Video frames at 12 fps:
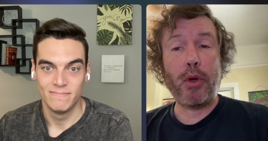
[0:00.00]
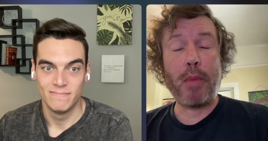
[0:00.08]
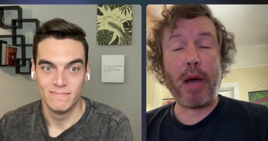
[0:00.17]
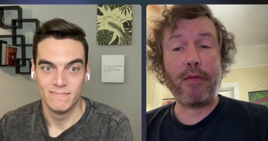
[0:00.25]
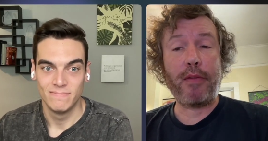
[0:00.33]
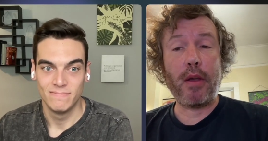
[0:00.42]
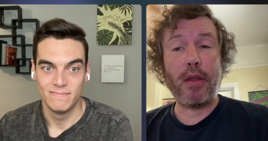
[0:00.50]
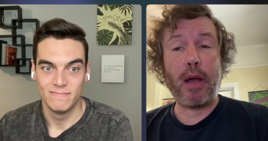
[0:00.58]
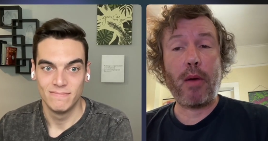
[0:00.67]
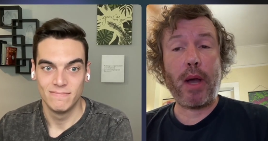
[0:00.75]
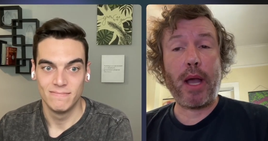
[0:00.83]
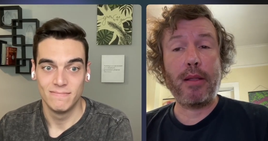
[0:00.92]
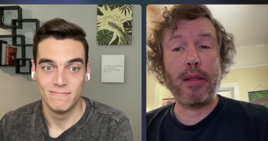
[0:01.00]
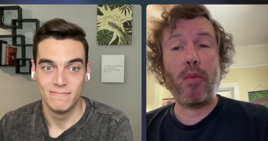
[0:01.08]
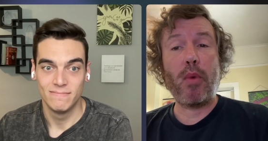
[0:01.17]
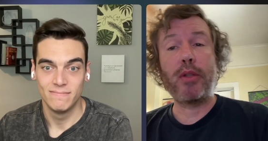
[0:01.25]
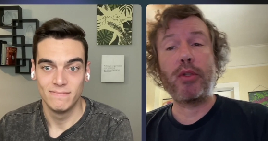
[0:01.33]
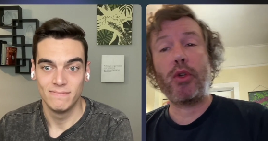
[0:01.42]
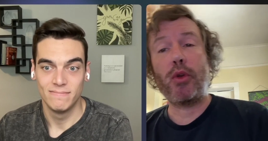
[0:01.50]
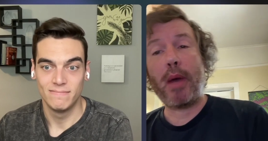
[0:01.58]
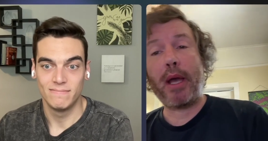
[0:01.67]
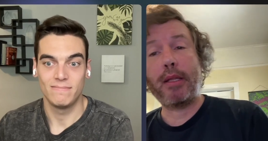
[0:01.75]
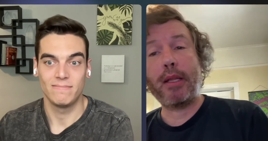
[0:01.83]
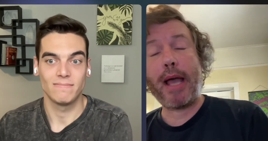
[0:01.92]
Speaker 1: might feel that way than ones who
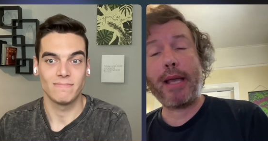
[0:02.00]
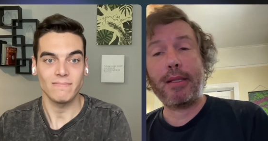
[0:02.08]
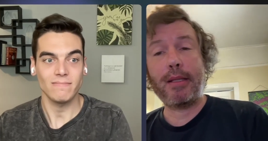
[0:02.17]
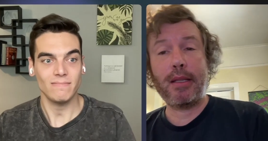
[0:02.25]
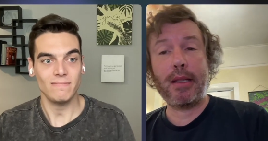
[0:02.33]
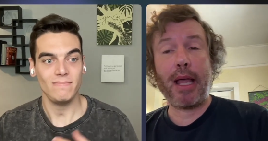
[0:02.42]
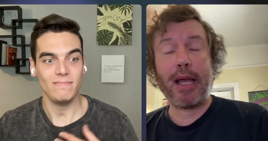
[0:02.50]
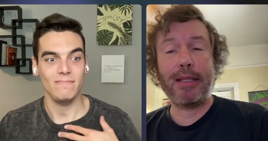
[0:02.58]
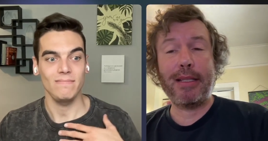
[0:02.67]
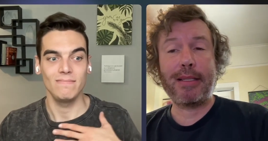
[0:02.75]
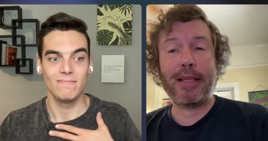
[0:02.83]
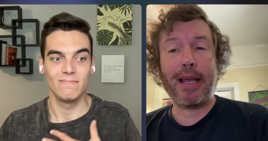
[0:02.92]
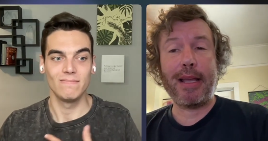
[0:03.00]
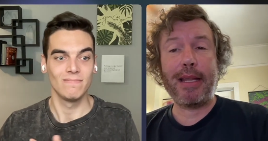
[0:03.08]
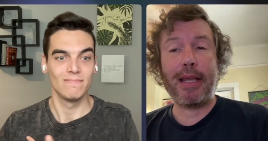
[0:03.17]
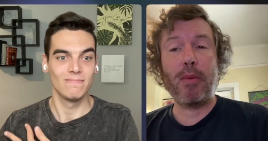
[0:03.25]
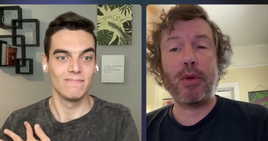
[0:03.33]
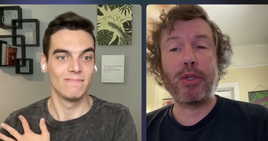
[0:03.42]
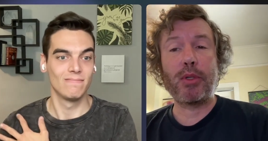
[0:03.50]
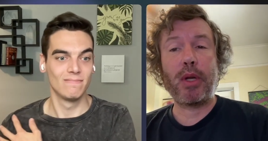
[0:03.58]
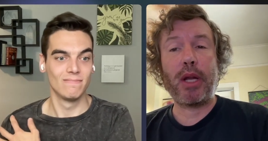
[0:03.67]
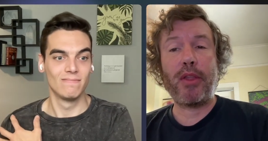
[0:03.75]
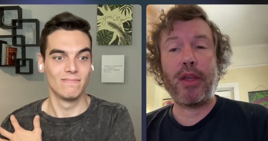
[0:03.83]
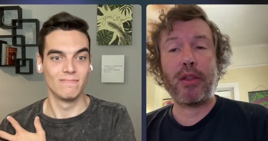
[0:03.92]
might like like this idea, which is what
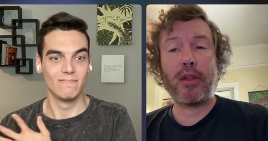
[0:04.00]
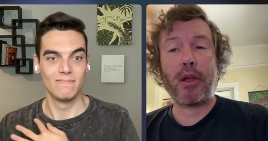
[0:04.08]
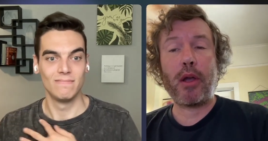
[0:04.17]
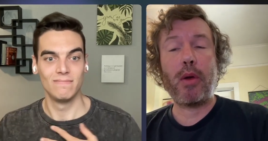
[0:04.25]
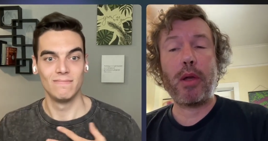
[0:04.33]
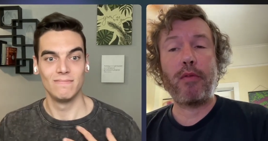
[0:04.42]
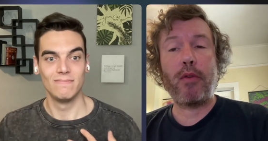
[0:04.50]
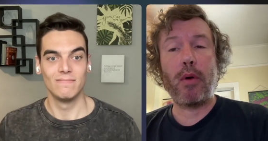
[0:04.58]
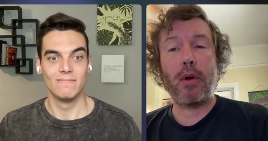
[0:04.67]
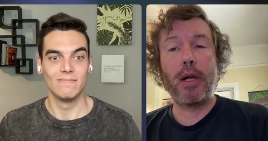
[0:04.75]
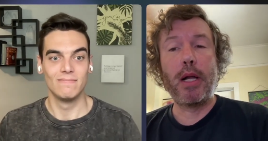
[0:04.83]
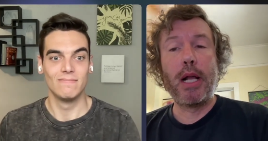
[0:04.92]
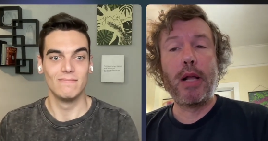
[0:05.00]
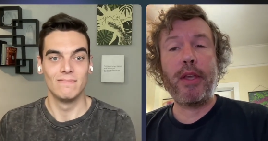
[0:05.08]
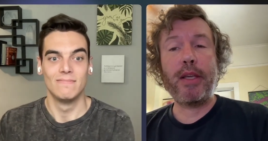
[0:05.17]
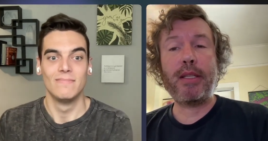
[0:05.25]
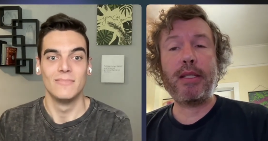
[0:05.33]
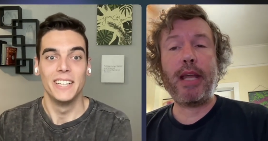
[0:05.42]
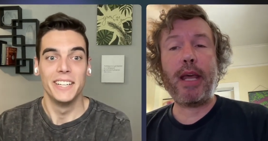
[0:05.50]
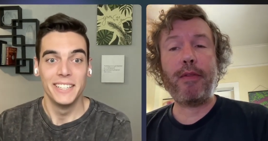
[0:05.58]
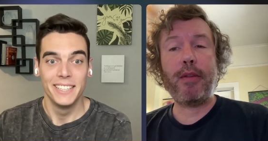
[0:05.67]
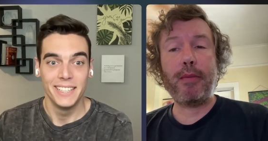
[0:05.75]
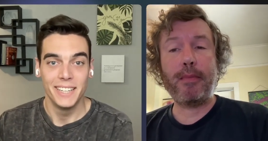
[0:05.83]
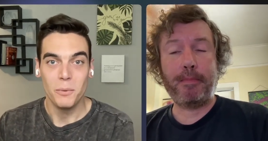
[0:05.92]
I think they're going for. This is
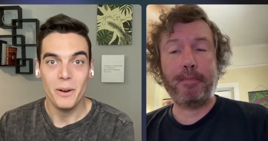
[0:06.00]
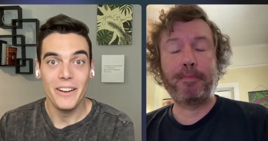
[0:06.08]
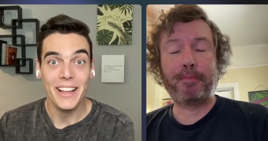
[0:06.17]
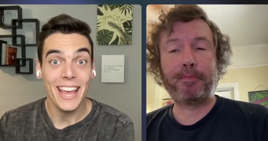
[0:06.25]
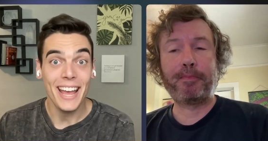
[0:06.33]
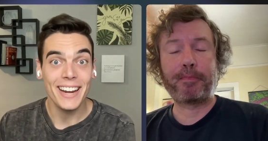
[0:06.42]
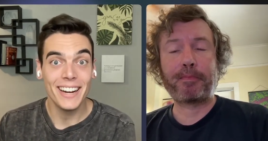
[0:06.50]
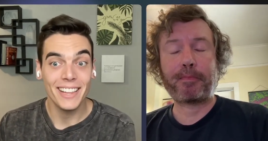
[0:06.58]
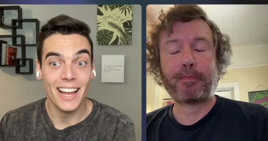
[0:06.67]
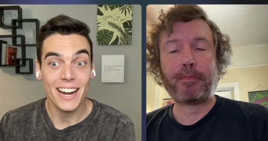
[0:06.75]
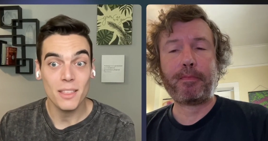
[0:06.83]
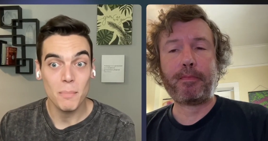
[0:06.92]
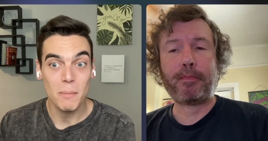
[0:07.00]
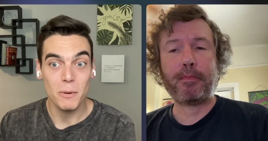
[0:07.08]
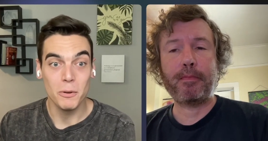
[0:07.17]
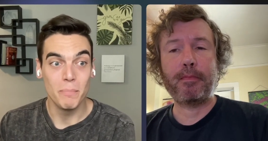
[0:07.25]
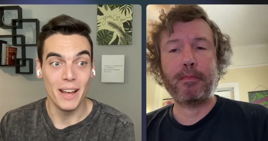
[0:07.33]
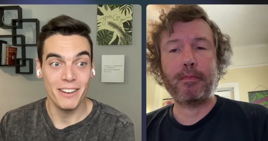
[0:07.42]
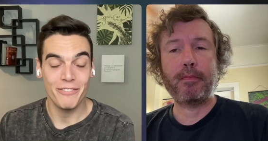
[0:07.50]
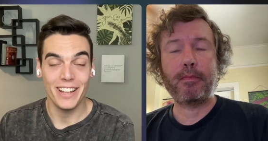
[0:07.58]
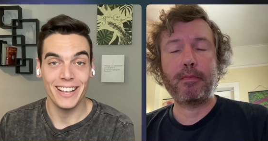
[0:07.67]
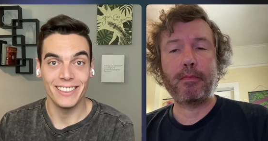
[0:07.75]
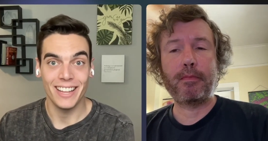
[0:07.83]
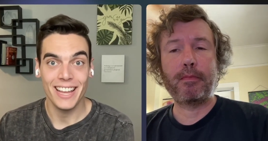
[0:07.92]
definitely
Speaker 2: well, yeah, and a lot of the people who
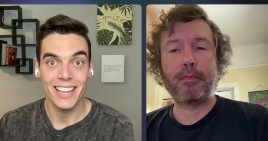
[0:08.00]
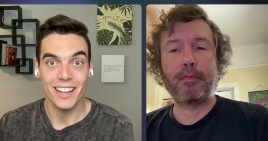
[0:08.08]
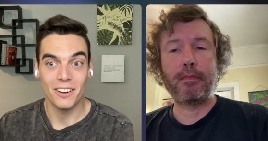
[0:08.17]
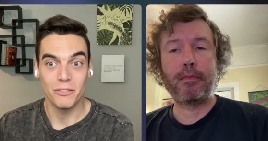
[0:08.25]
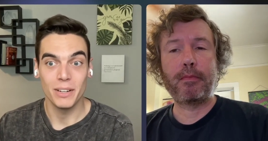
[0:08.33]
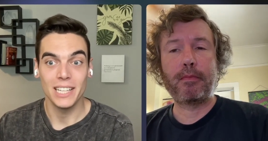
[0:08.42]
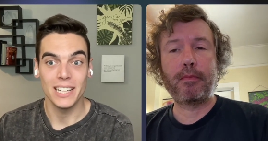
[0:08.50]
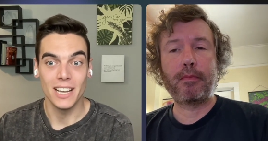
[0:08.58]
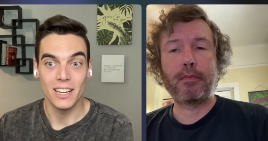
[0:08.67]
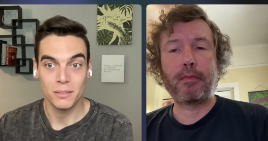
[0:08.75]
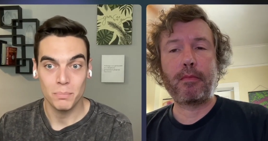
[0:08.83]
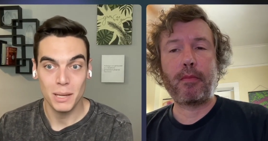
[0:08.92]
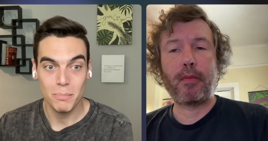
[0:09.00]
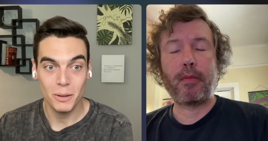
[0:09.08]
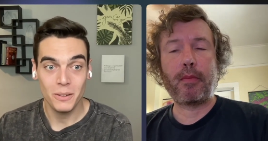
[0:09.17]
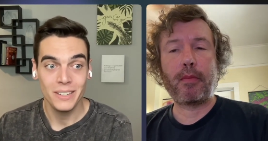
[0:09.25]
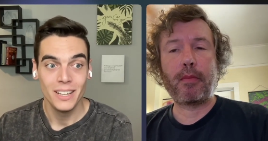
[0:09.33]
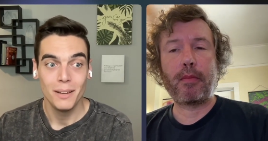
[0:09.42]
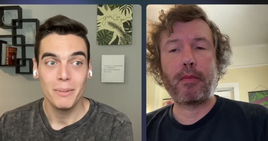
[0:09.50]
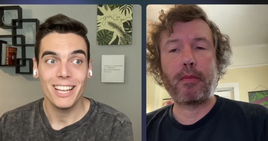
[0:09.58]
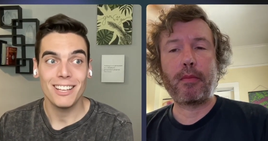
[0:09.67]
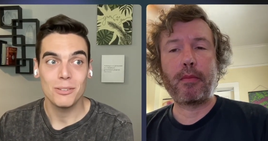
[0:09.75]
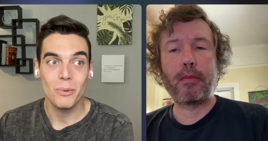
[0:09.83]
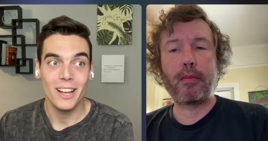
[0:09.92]
benefit and like it are really young people. But
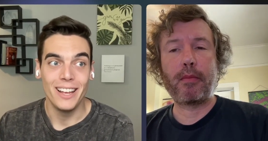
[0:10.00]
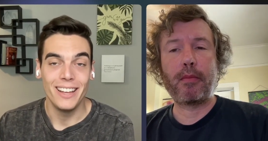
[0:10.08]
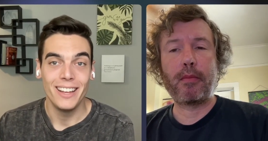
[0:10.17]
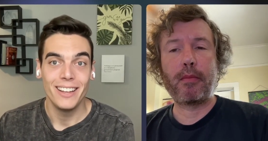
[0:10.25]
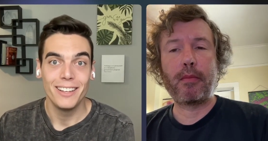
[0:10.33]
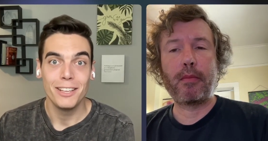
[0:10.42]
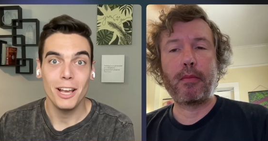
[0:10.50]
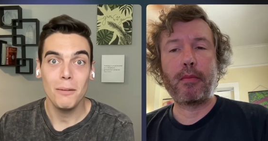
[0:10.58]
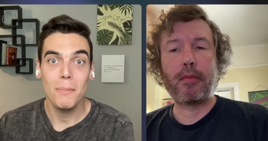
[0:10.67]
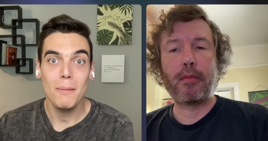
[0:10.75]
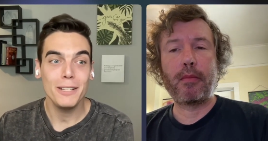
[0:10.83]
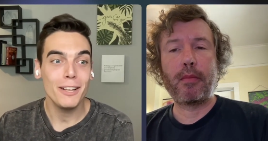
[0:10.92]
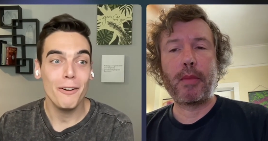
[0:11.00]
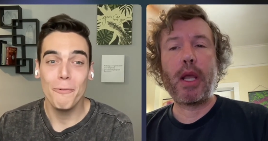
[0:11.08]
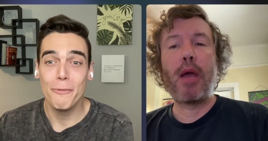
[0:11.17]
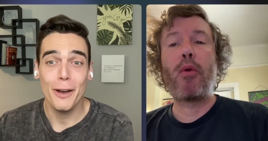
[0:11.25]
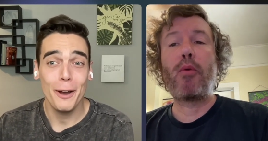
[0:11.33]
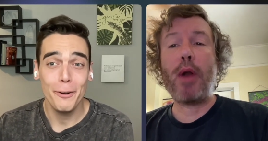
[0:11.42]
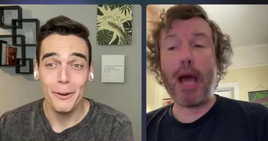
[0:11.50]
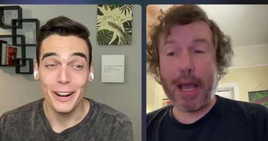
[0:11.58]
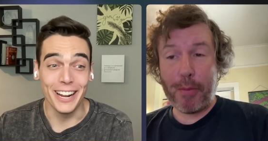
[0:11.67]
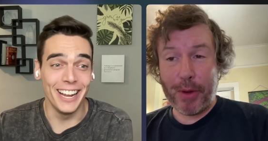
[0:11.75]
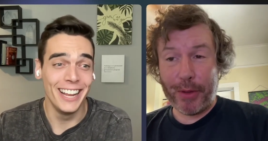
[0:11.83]
guess what? young people don't vote. Right. Well,